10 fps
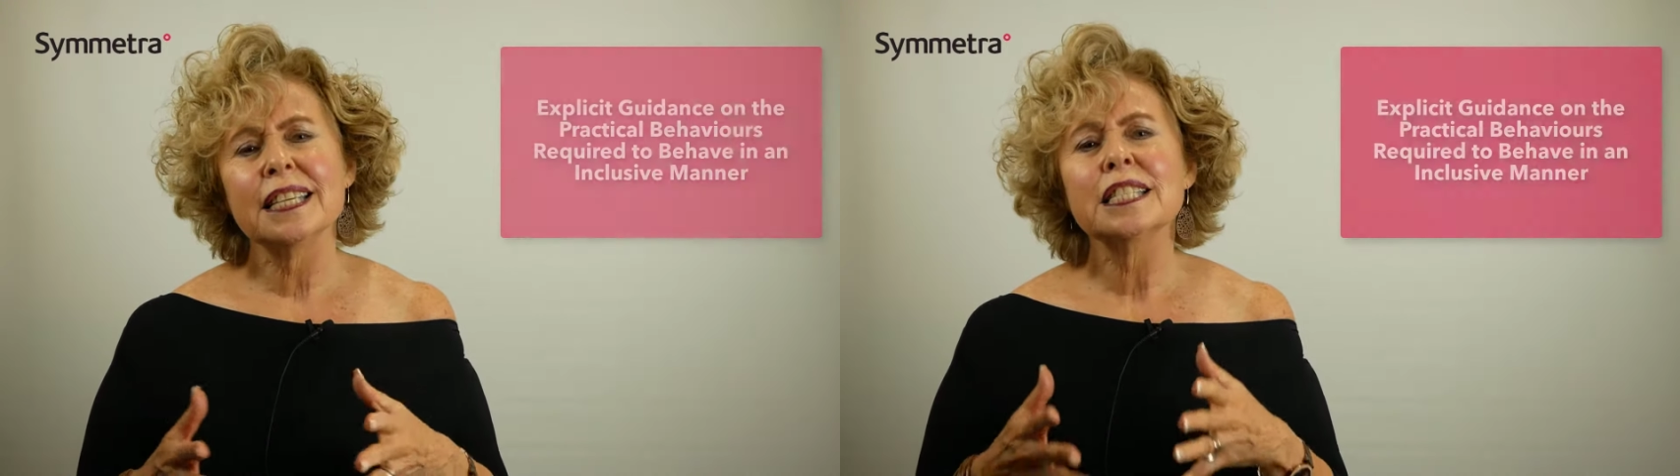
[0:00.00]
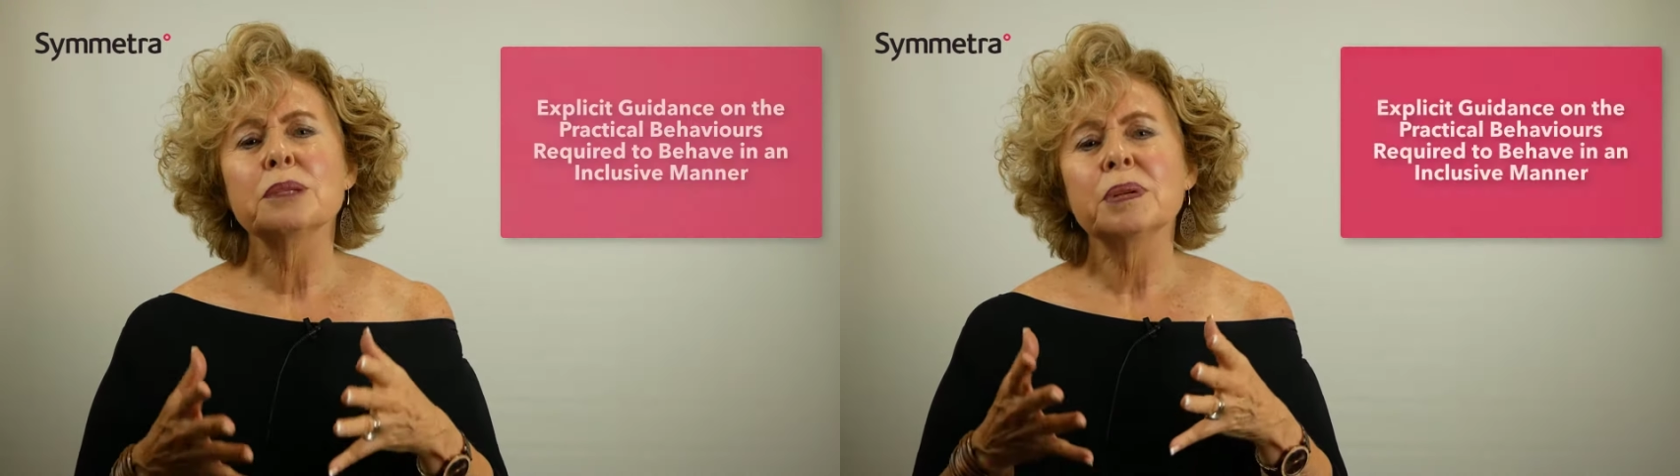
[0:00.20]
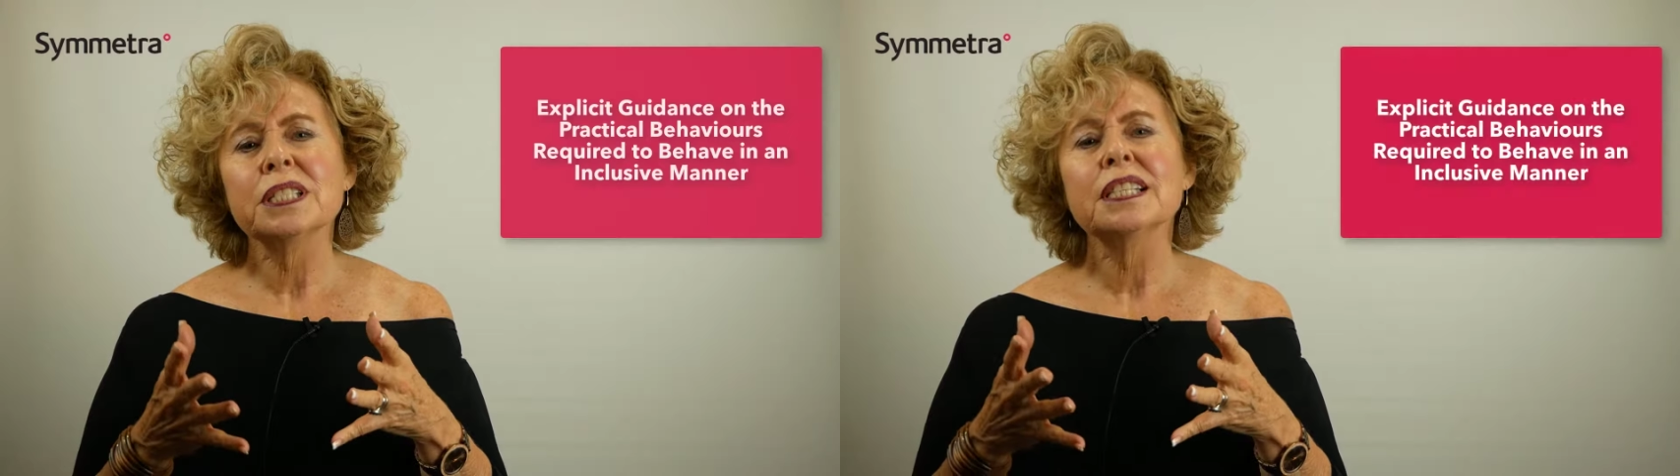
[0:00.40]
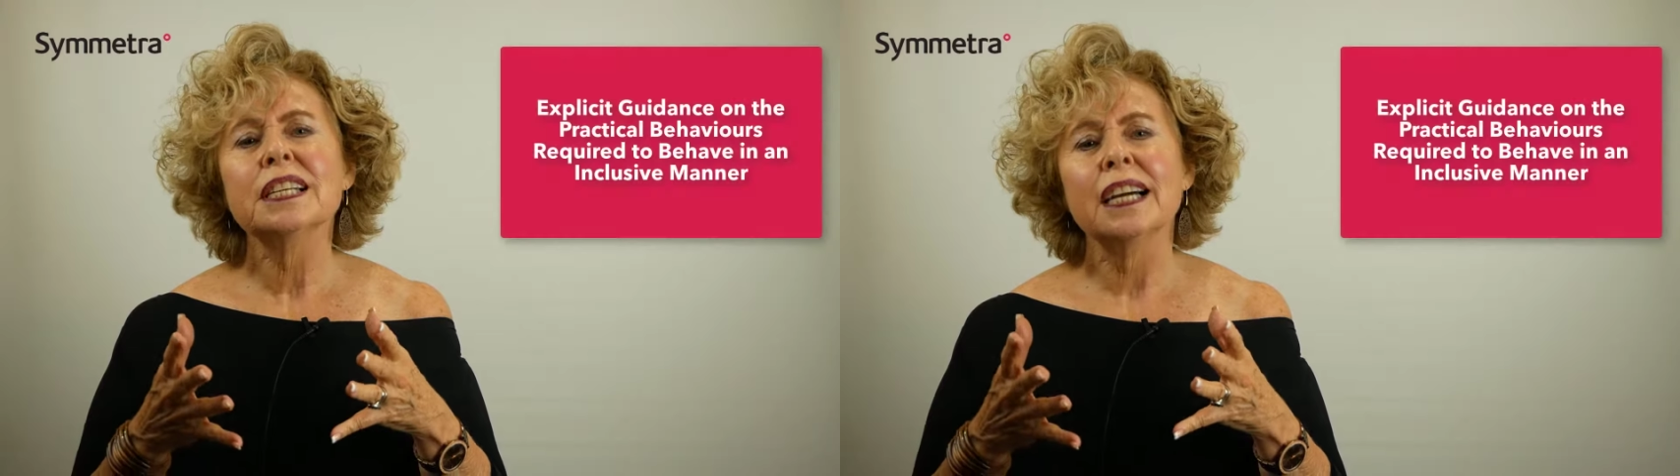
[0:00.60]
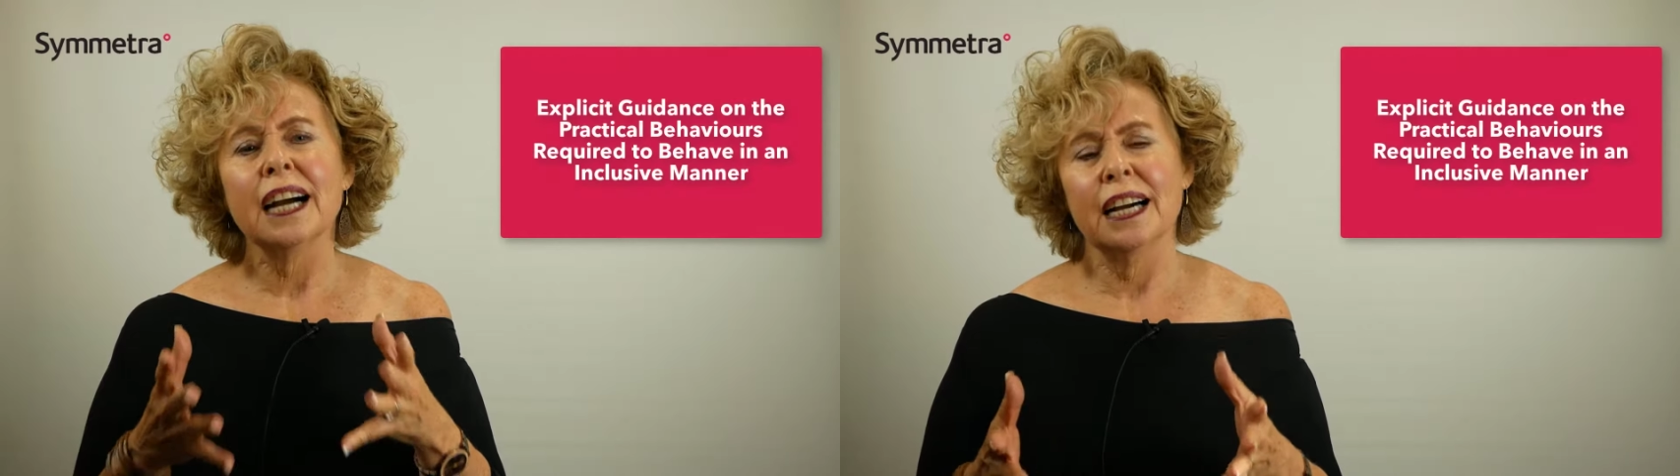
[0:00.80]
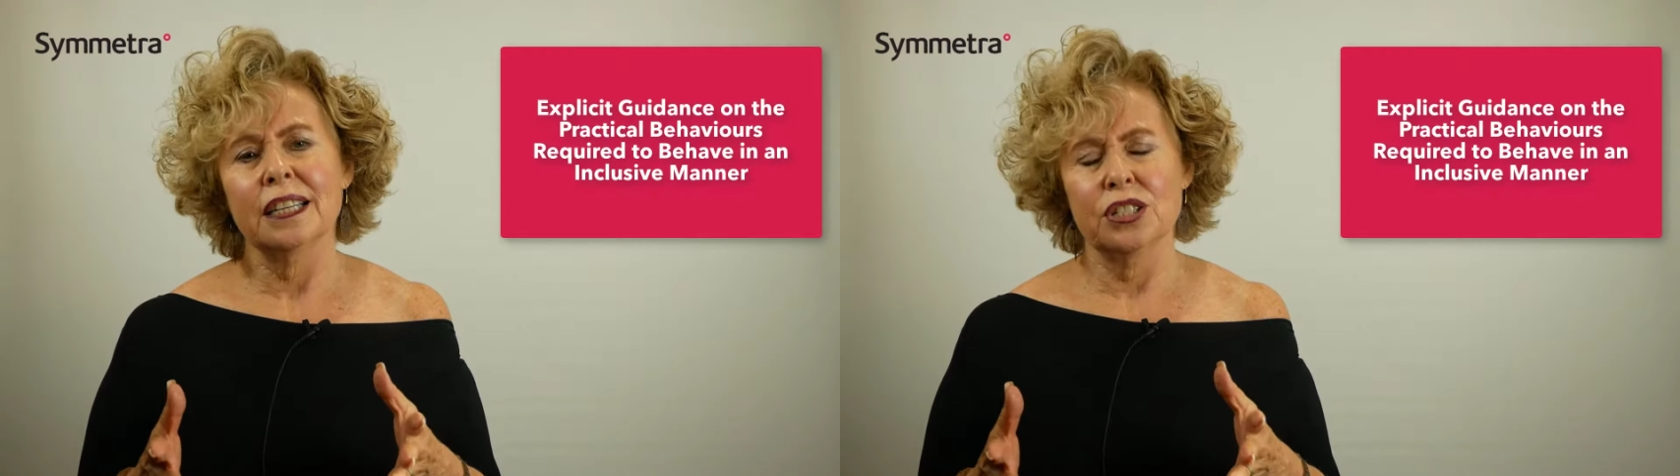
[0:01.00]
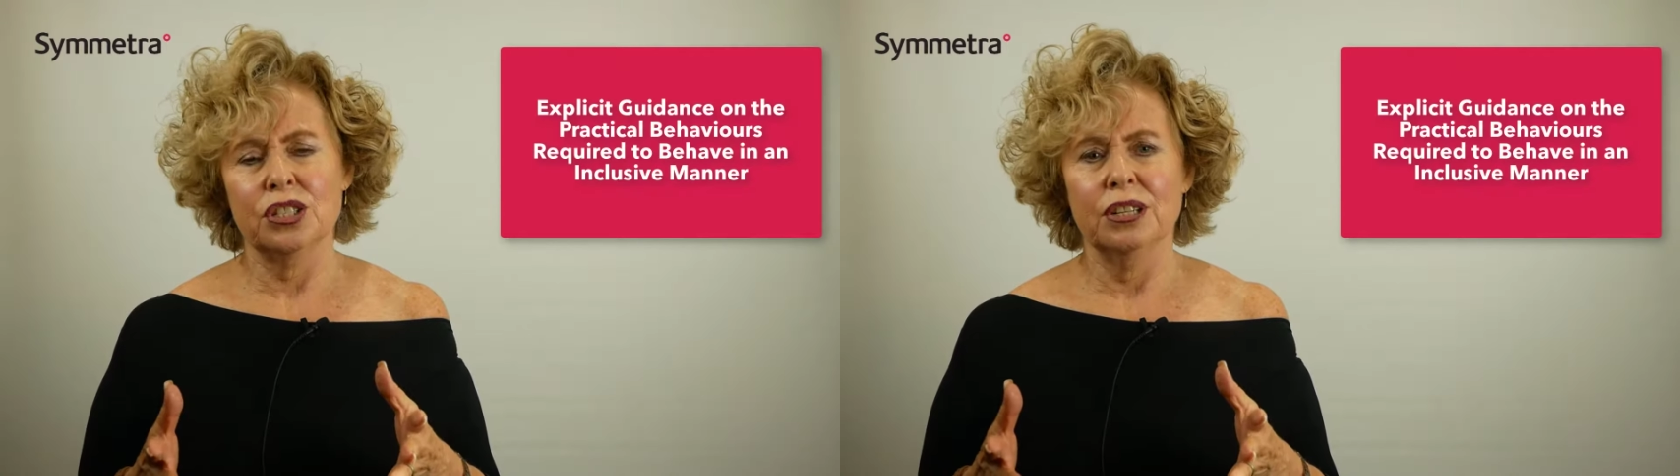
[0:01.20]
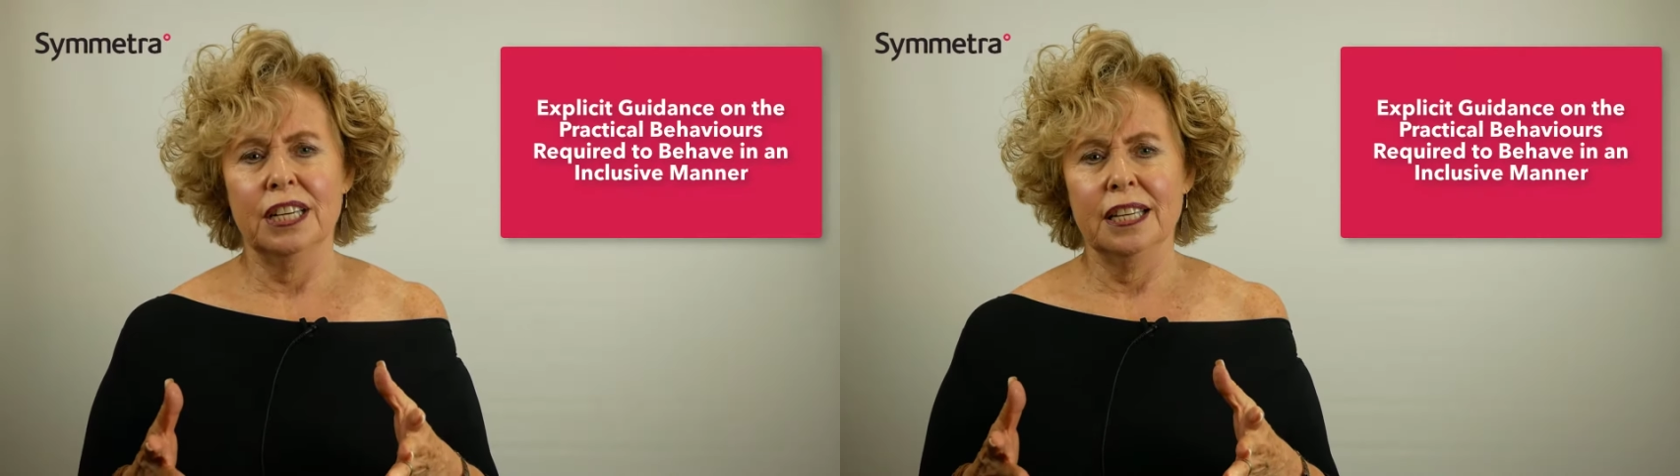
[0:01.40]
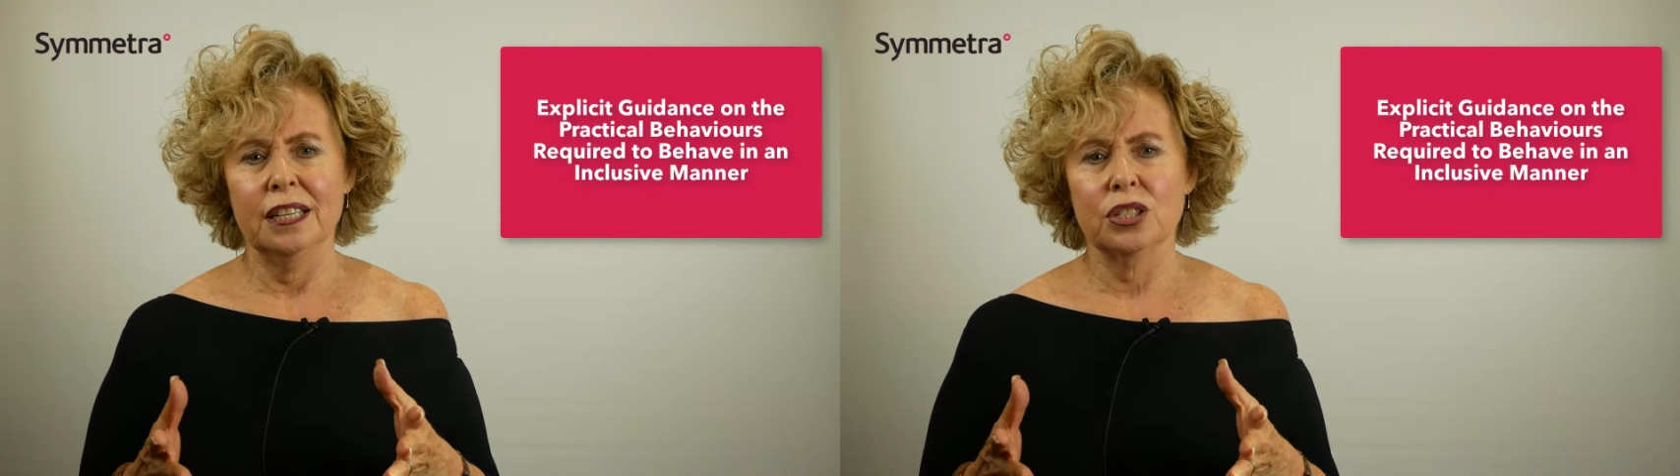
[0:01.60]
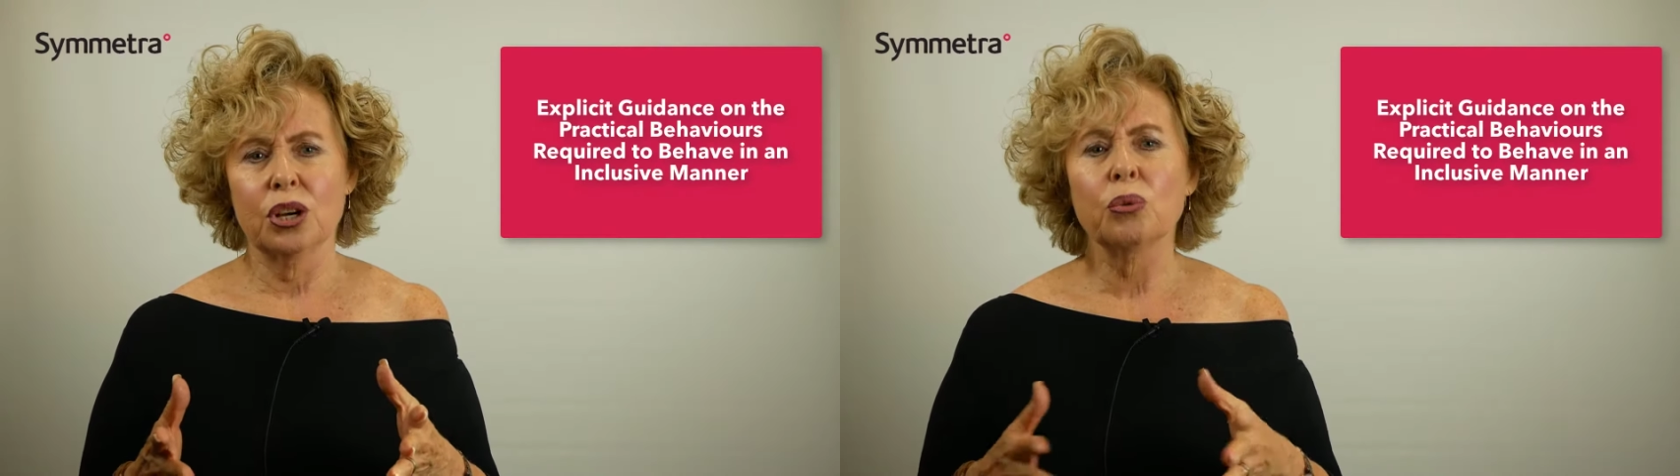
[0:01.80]
explicit guidance to
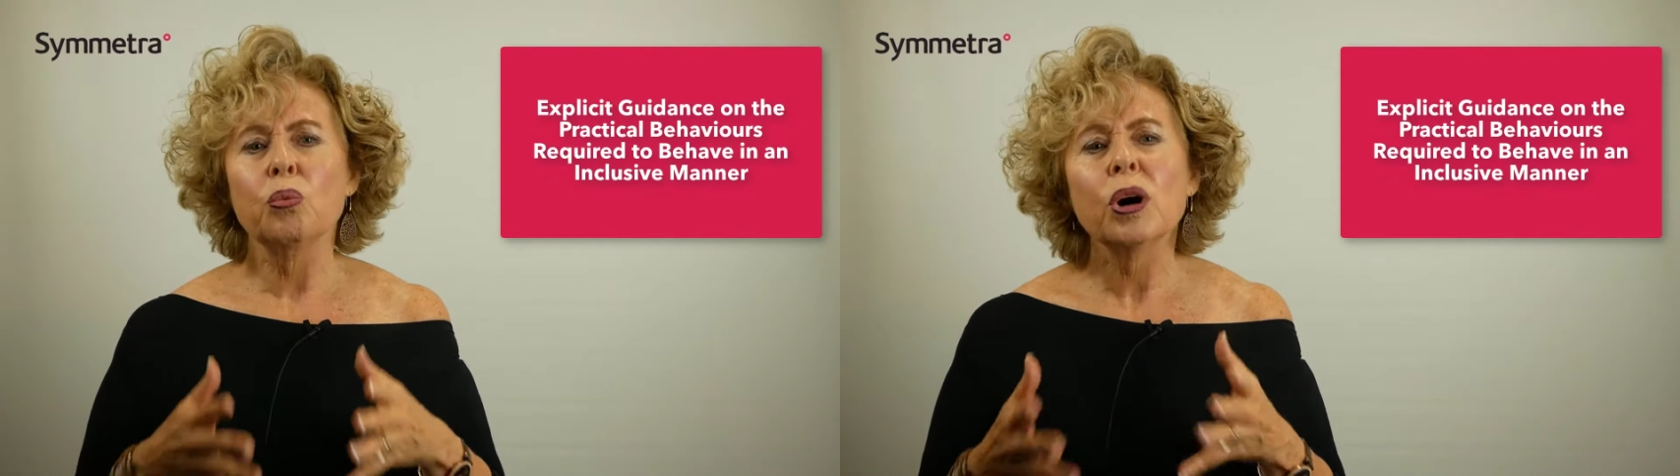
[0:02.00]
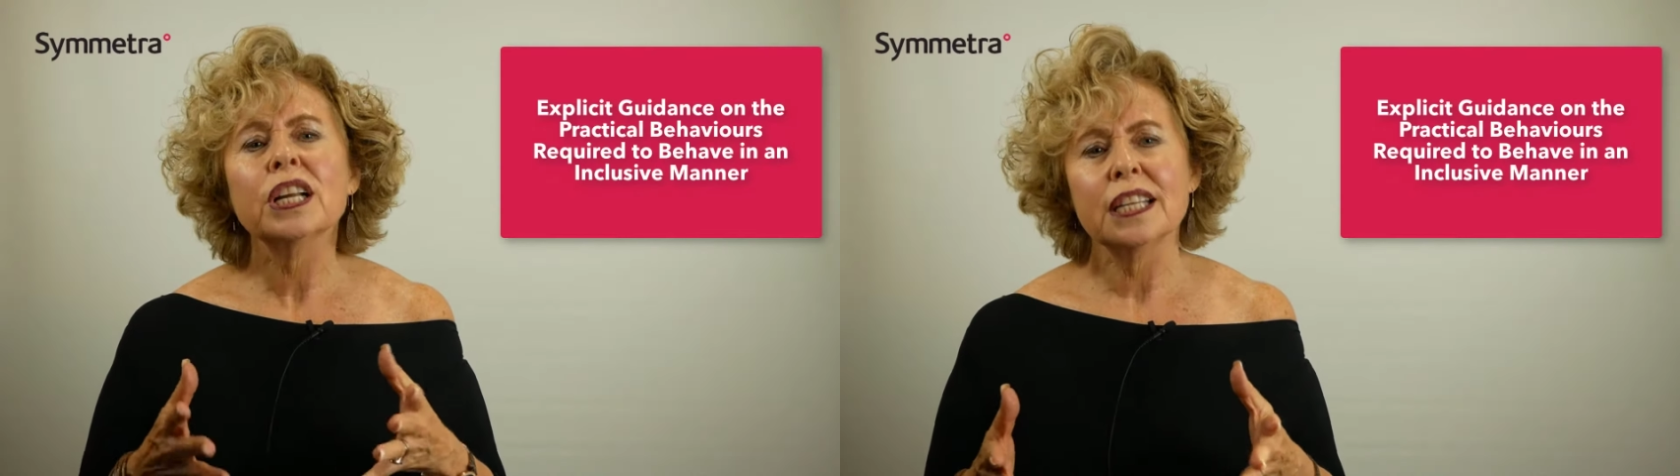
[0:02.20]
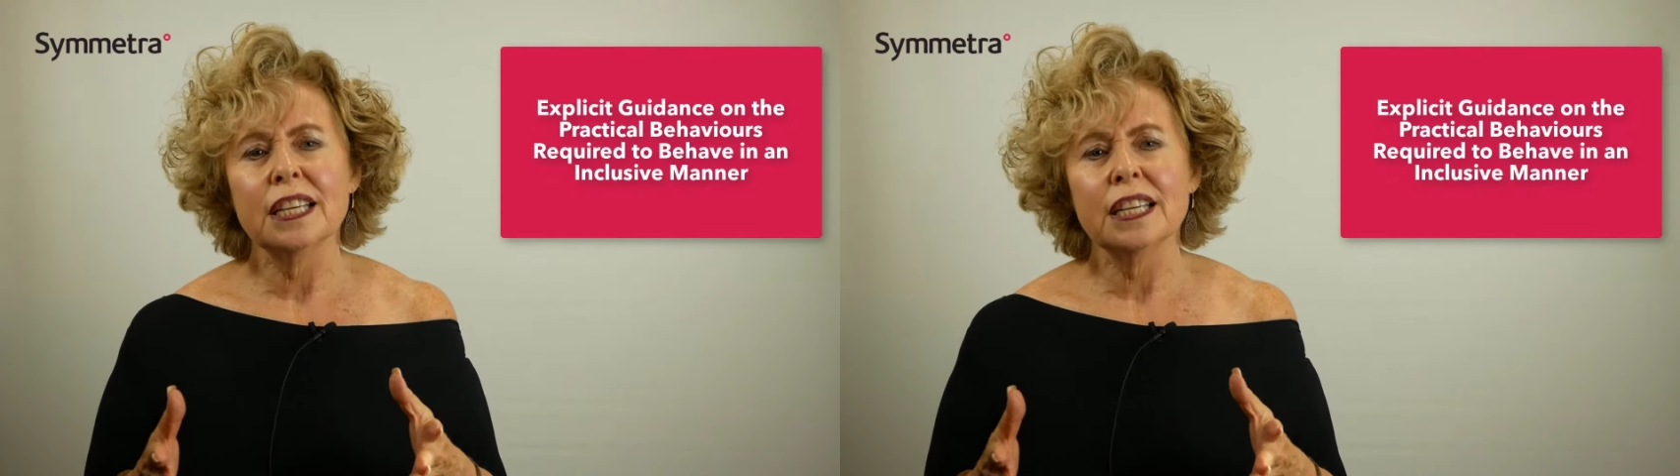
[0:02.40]
leaders on what it